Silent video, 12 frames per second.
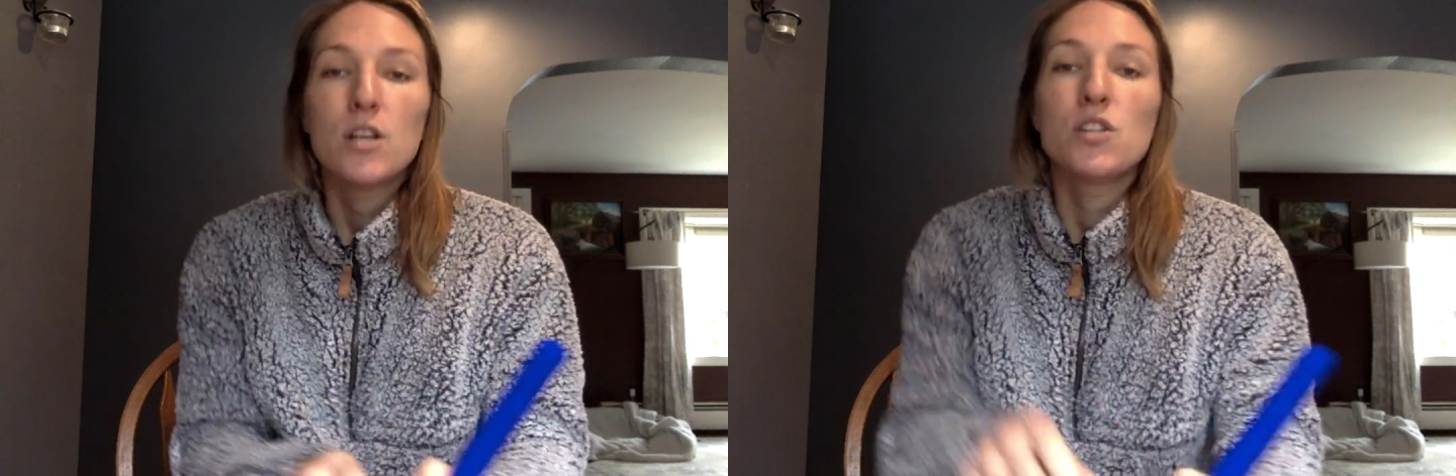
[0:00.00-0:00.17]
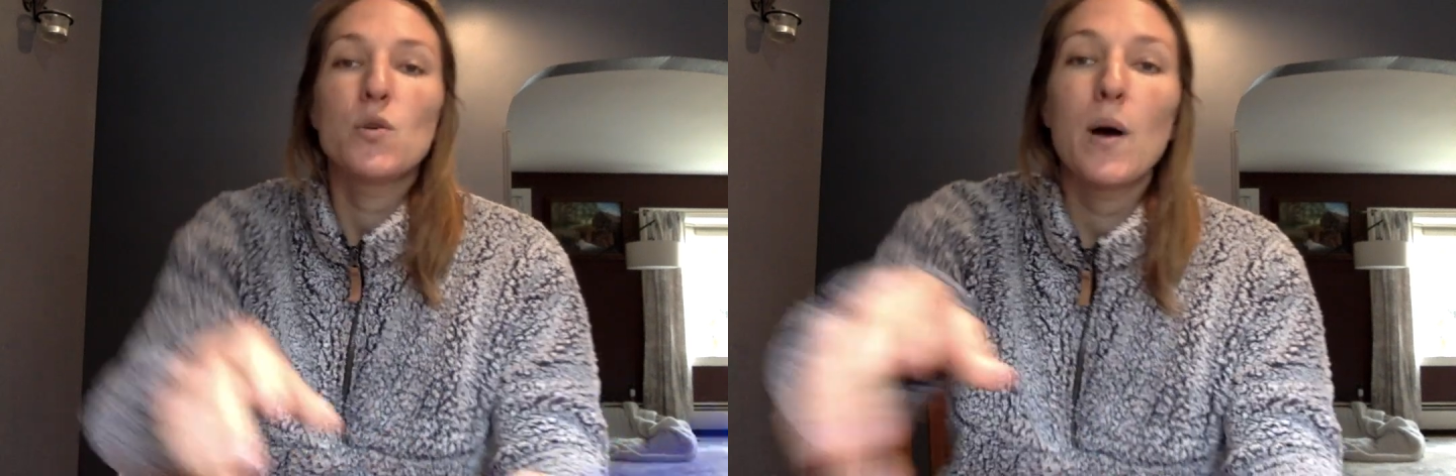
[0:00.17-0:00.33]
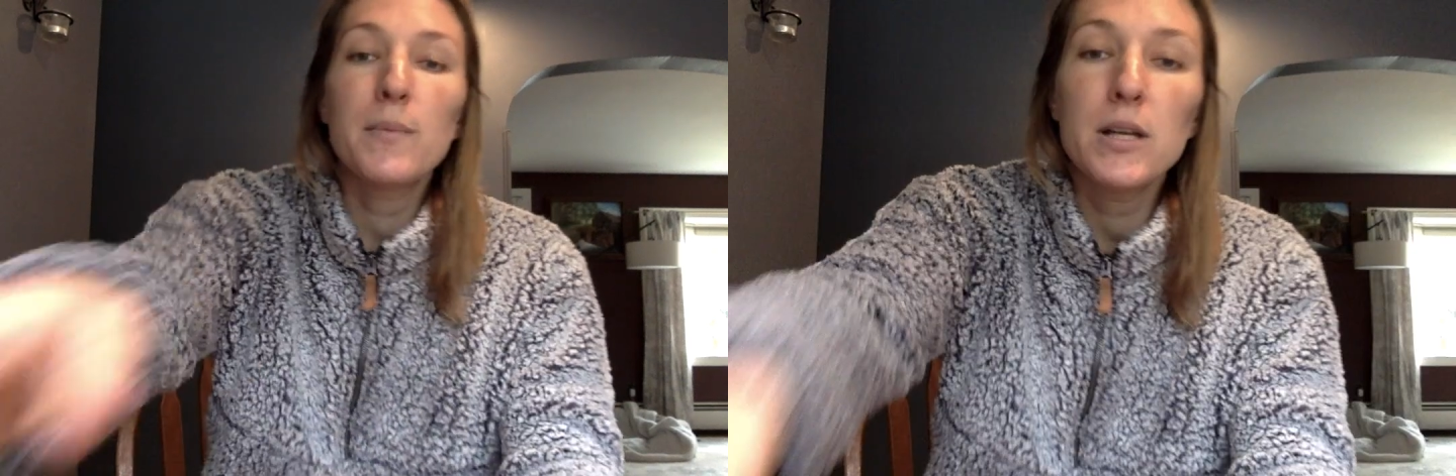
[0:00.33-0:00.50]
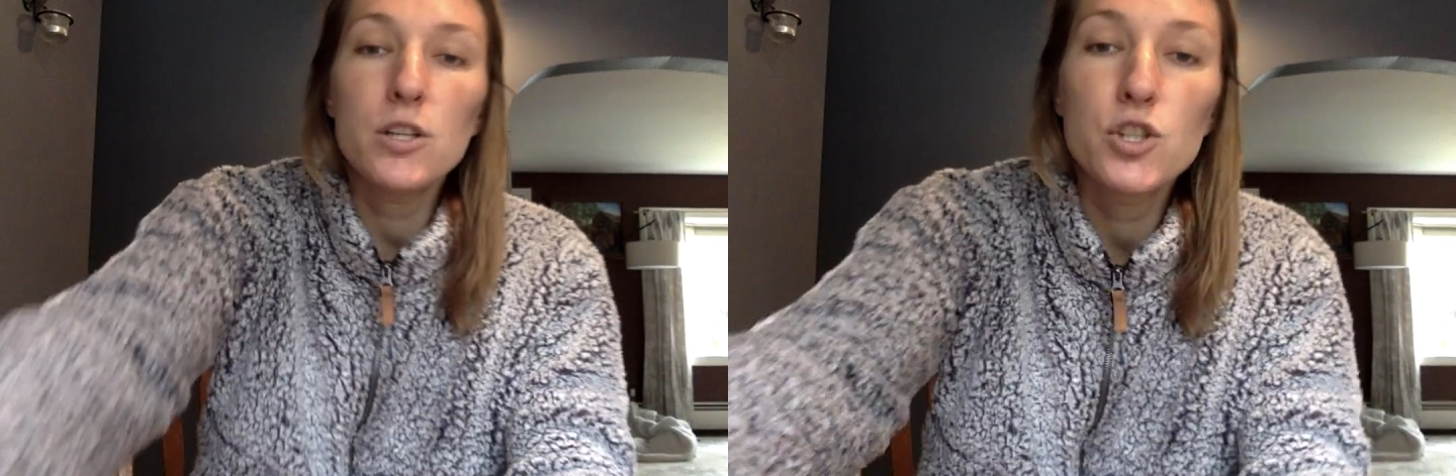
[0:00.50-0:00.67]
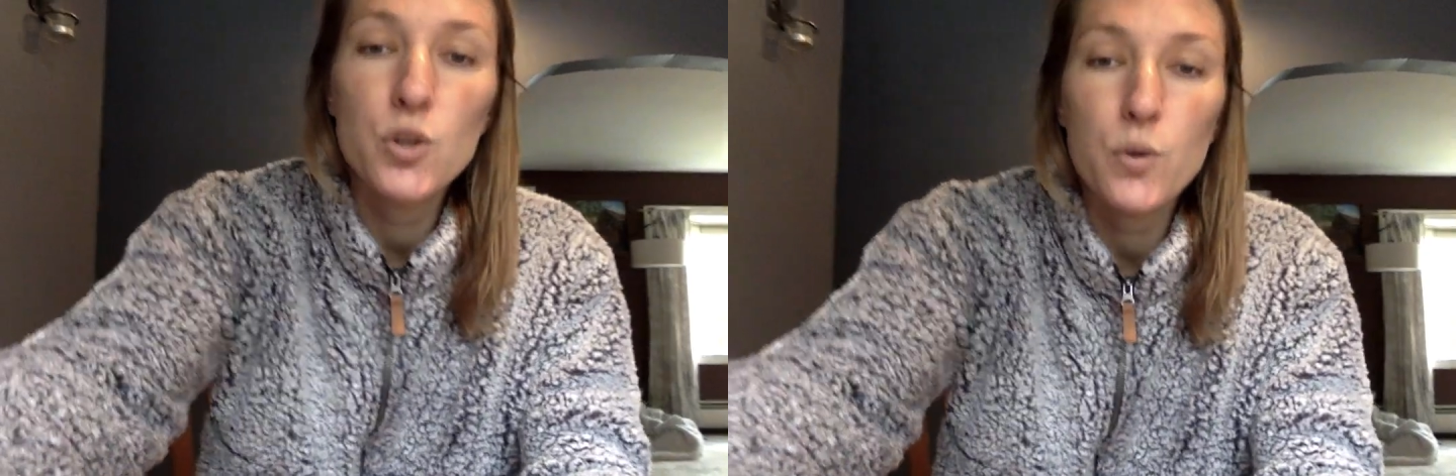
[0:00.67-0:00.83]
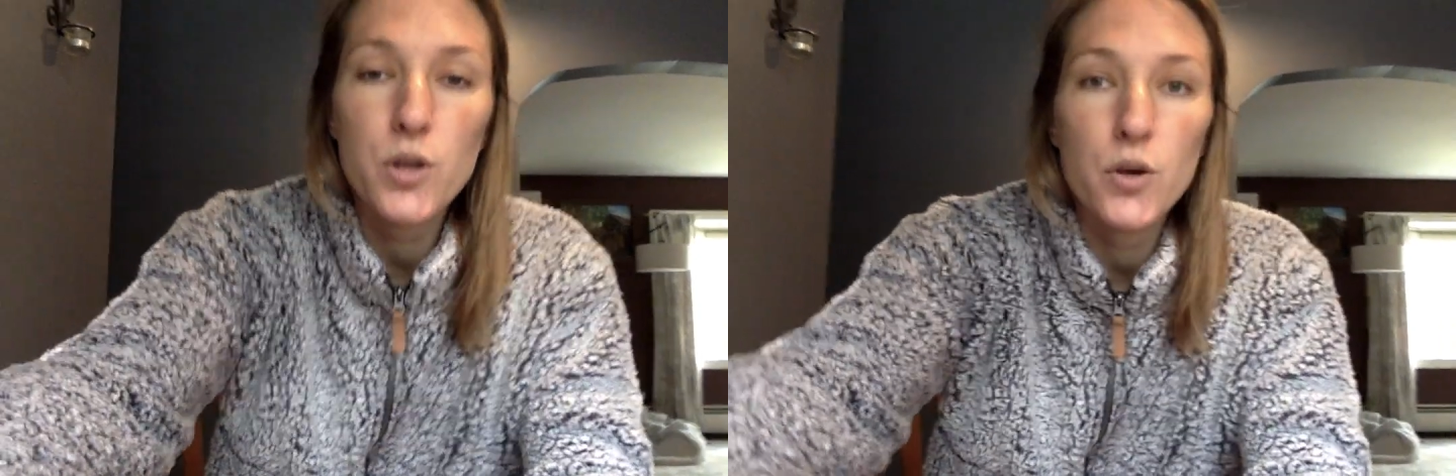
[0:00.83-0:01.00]
So I'm going to
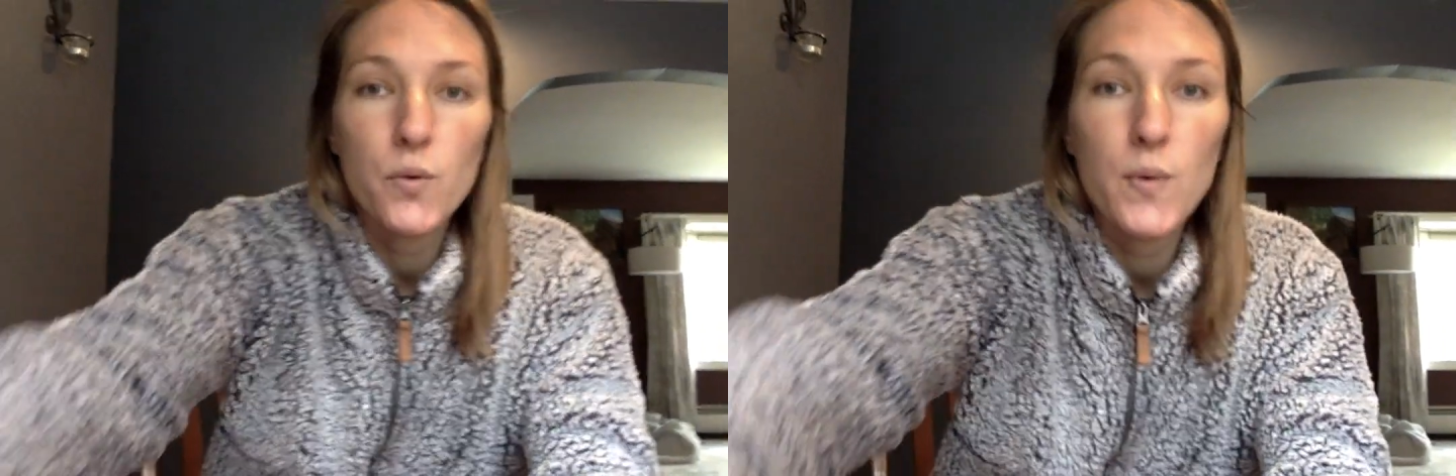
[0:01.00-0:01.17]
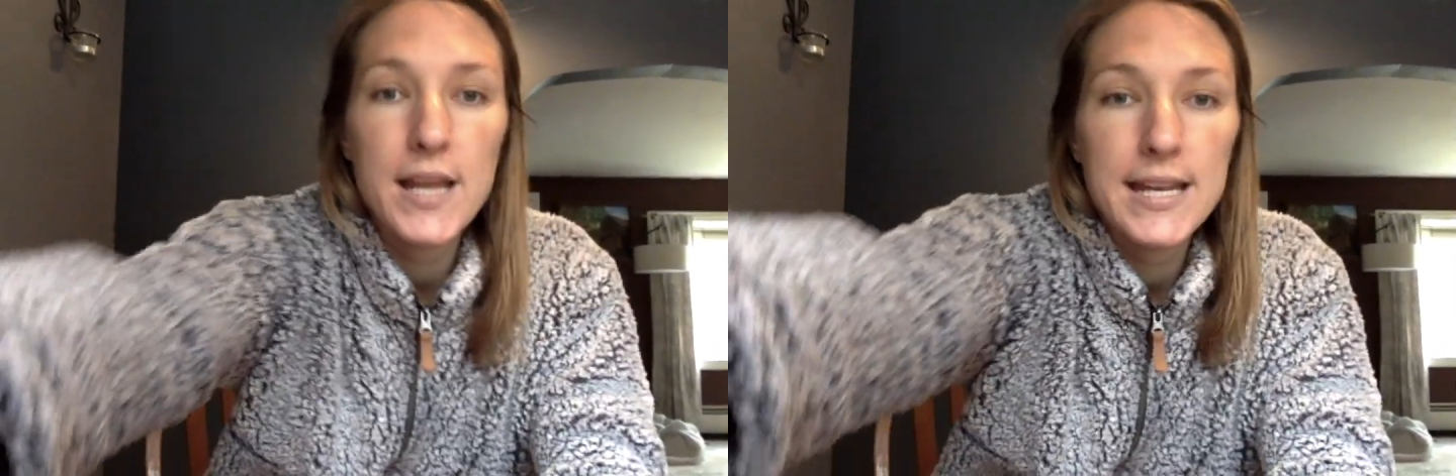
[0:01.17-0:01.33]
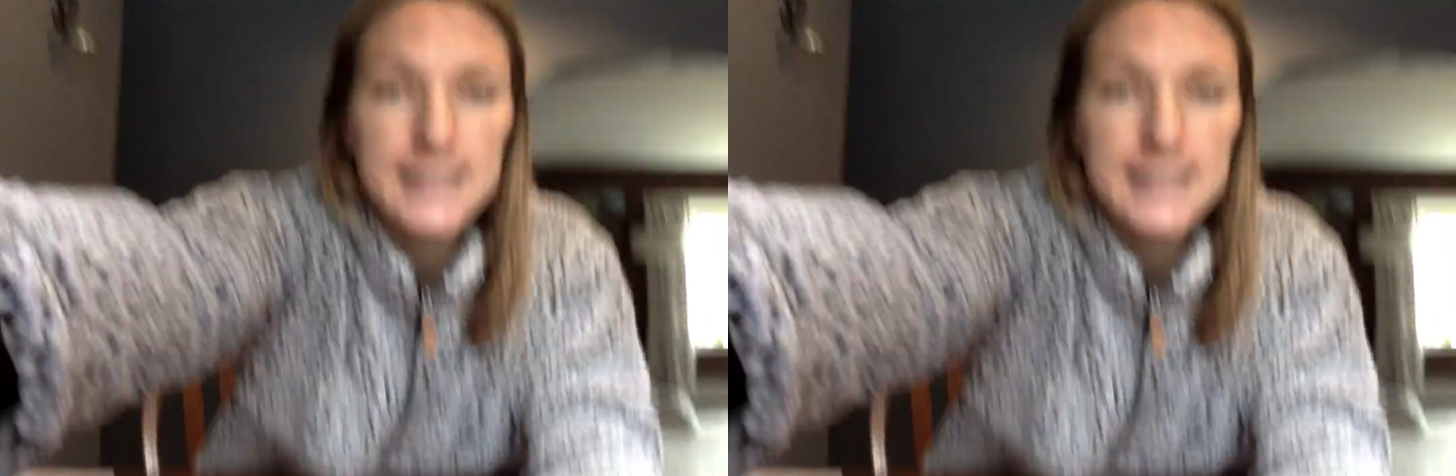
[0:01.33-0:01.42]
show you an